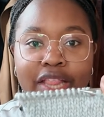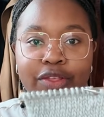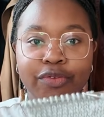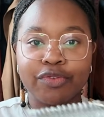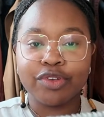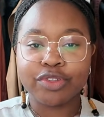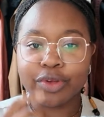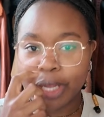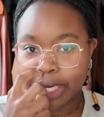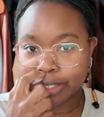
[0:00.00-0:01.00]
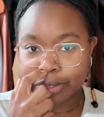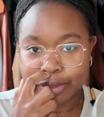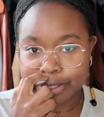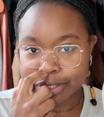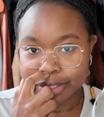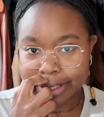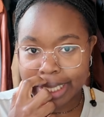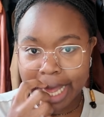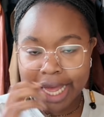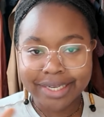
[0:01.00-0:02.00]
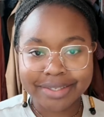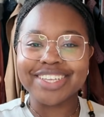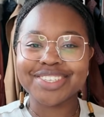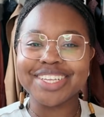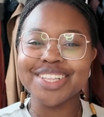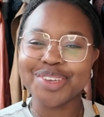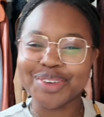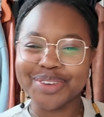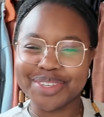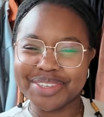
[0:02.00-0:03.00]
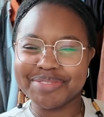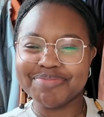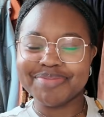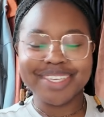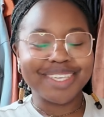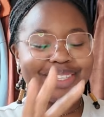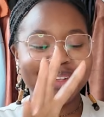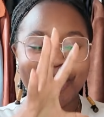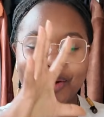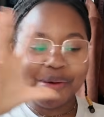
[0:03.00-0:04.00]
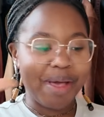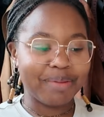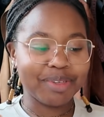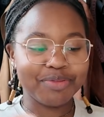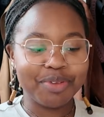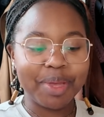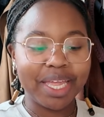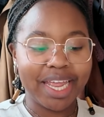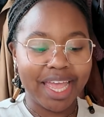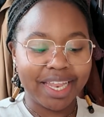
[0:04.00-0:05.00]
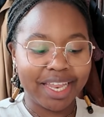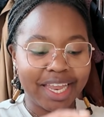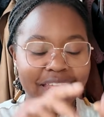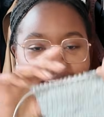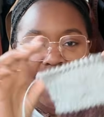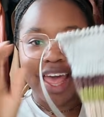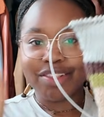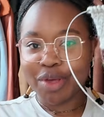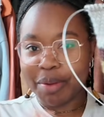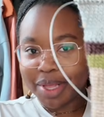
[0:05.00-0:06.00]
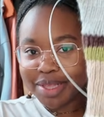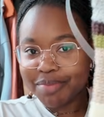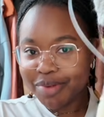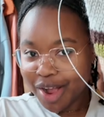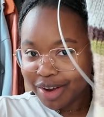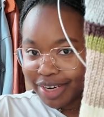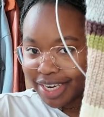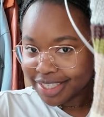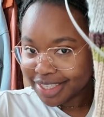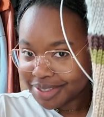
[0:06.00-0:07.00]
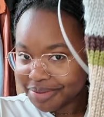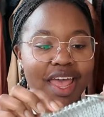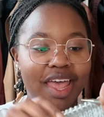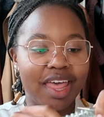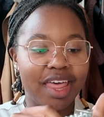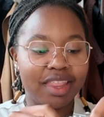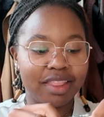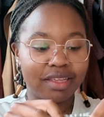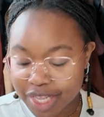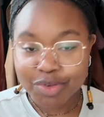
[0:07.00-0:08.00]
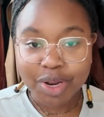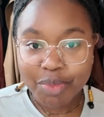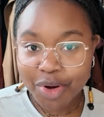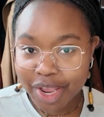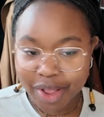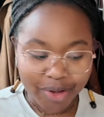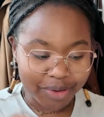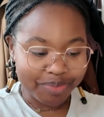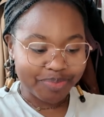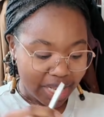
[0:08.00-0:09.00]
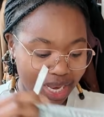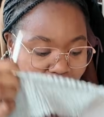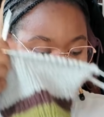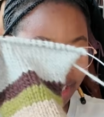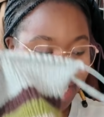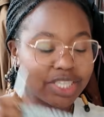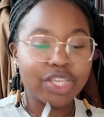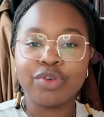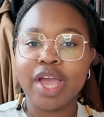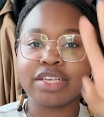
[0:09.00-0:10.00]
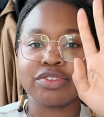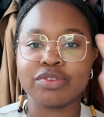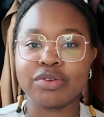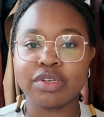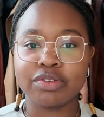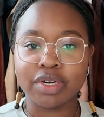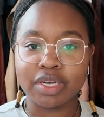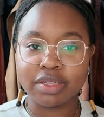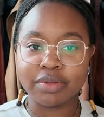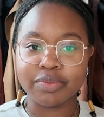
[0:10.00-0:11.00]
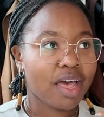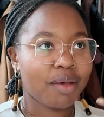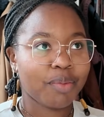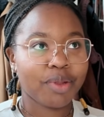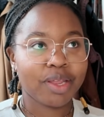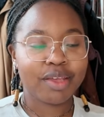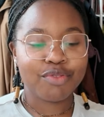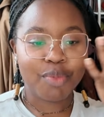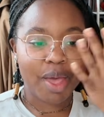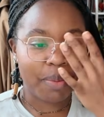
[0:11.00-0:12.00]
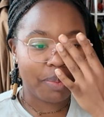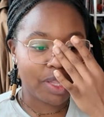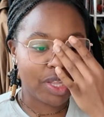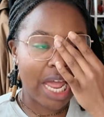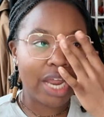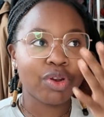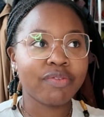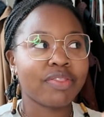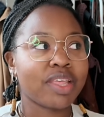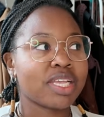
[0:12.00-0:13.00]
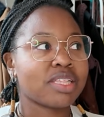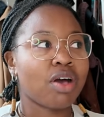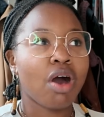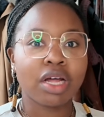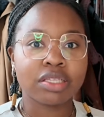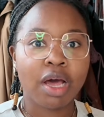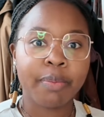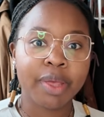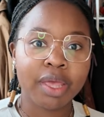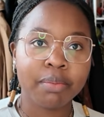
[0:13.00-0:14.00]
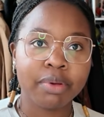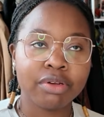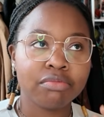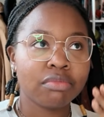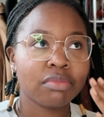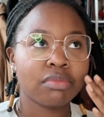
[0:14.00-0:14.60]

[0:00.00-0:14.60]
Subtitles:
the first location was just not, it just didn't look good. So I'm just filming it again. So I made some progress and that's what I'm working on. Now, next, you guys know the drill. I'm gonna give my opinion. I don't even think it's a hot topic, but